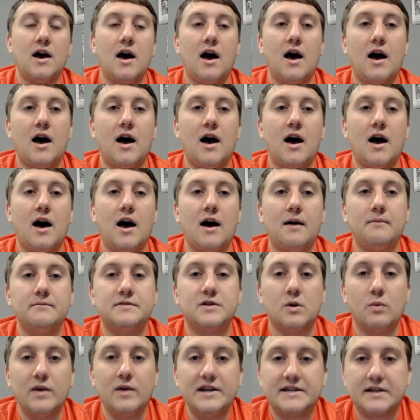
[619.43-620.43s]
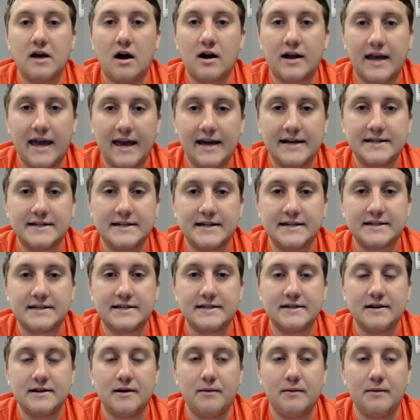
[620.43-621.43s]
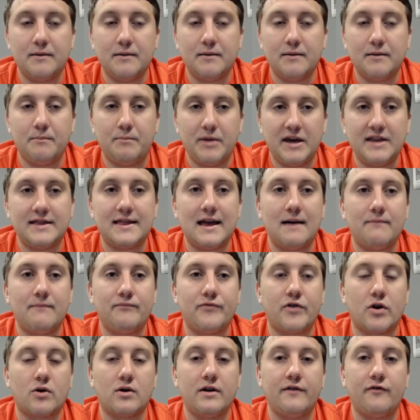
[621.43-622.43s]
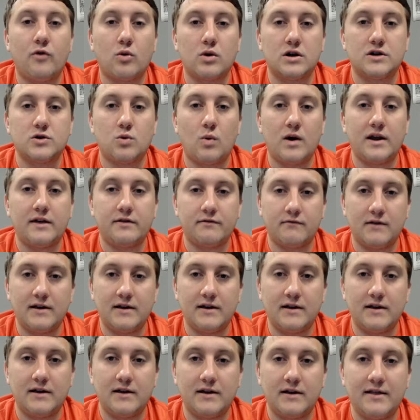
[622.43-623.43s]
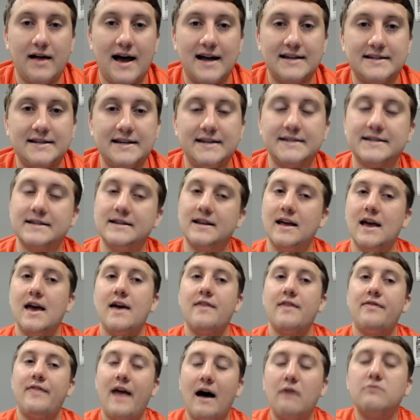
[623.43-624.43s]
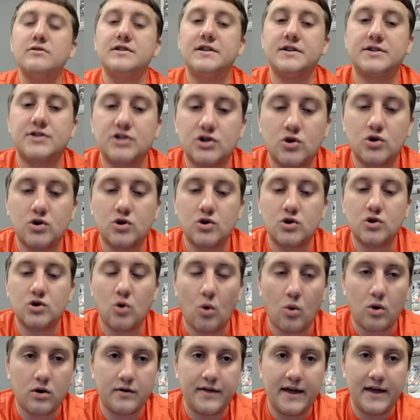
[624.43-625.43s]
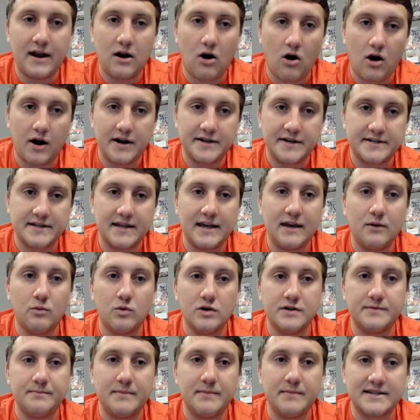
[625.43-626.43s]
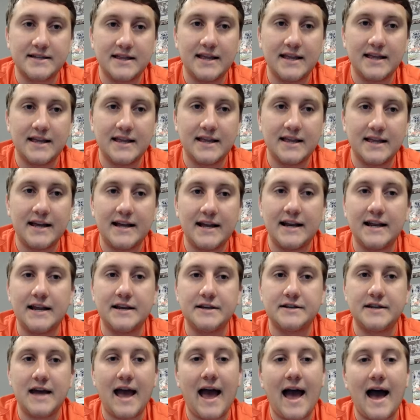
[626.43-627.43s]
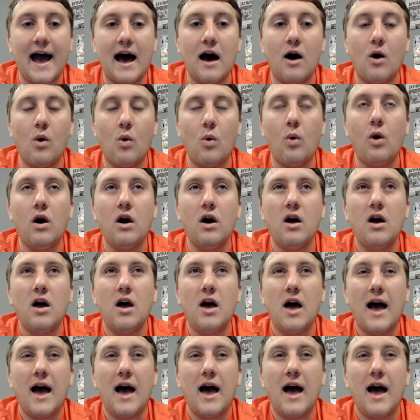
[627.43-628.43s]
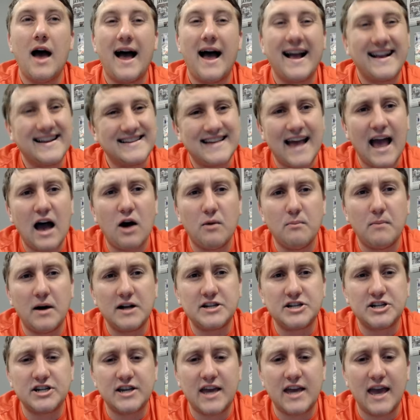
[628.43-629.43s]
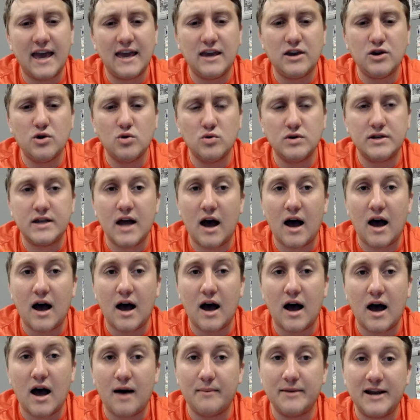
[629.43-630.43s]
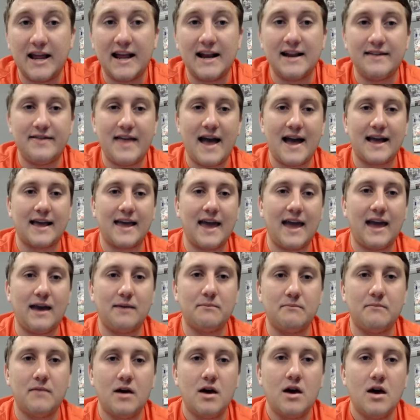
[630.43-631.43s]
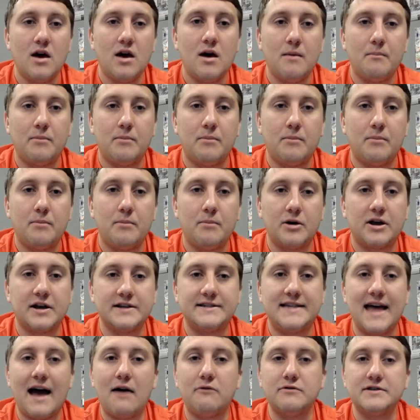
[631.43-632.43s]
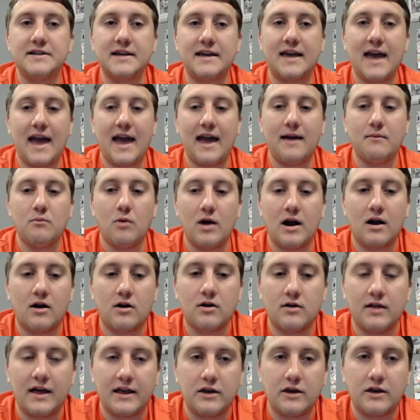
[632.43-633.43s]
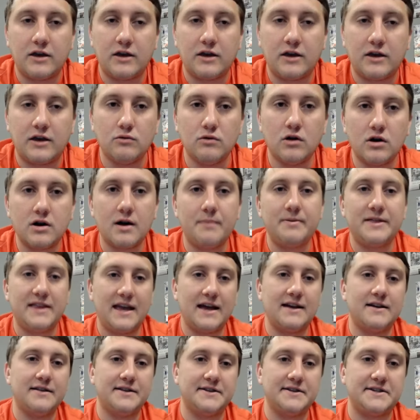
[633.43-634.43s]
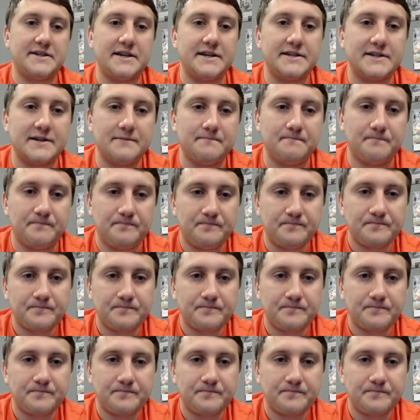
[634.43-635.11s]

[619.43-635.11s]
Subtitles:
So we saw Kansas beat them 34-23 last season. That was a score that honestly was misleading to how much KU dominated that game, because that was a game where, like, you look up at the end of the season